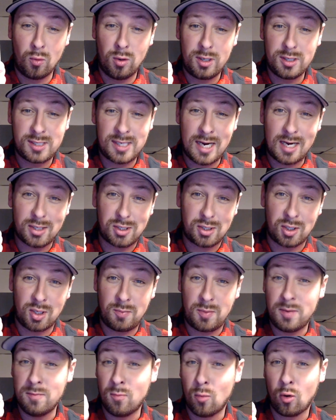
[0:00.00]
is actually going to
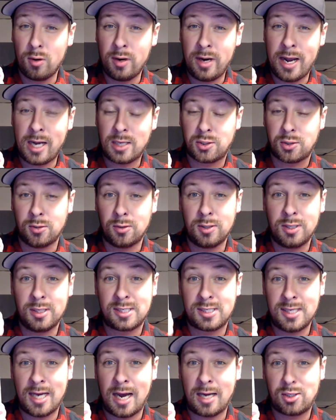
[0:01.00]
be more natural, it's
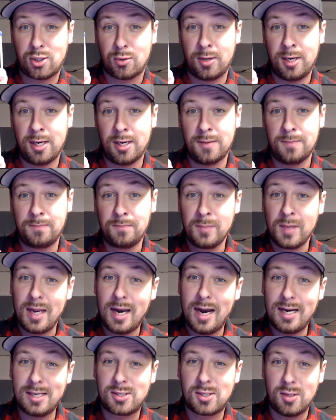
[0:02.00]
not treated,
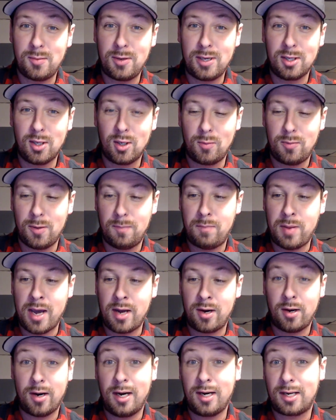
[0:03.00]
and it's going to be a little bit
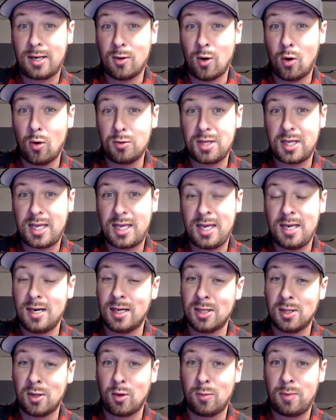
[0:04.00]
better, and it can hold the heat a
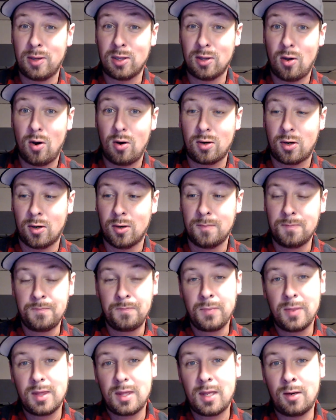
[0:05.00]
little bit longer
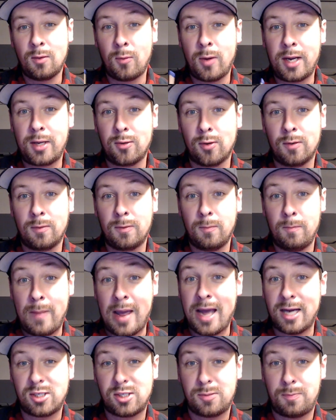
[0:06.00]
than a regular
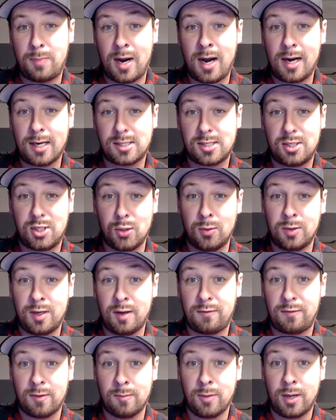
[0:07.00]
match box that you would get
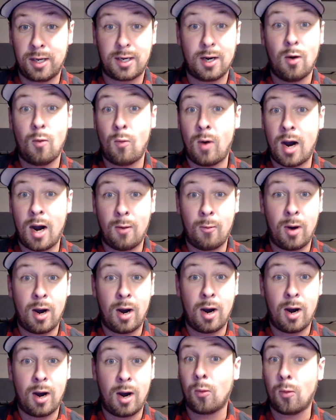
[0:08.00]
from like a
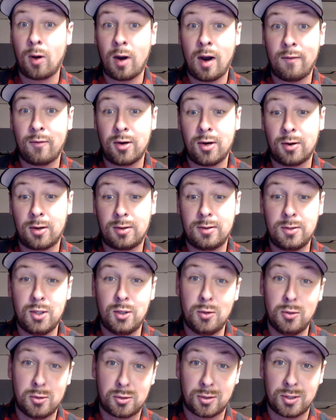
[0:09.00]
Wawa or wherever you
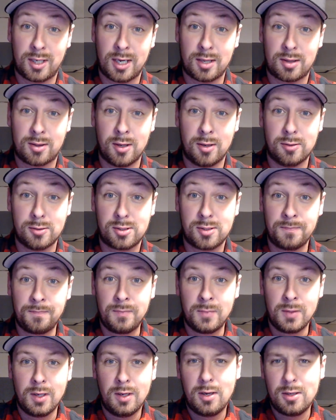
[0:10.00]
usually get those.
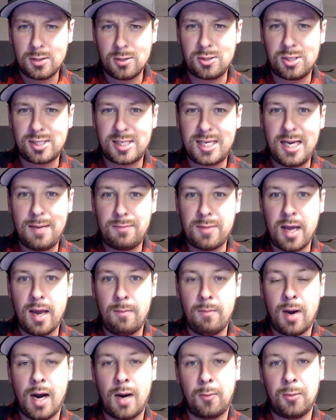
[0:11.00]
So just keep that in
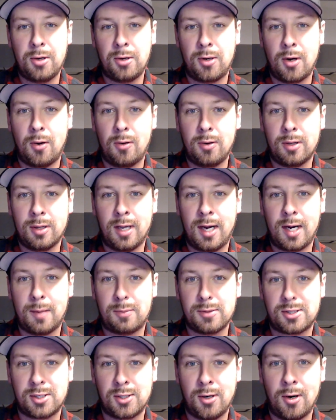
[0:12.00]
mind when you're going to light up a
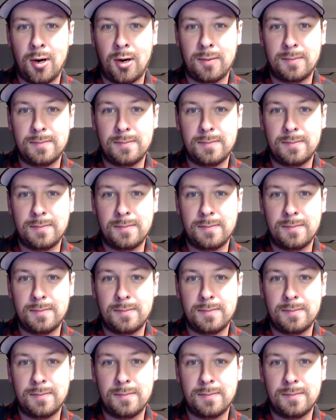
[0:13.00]
cigar.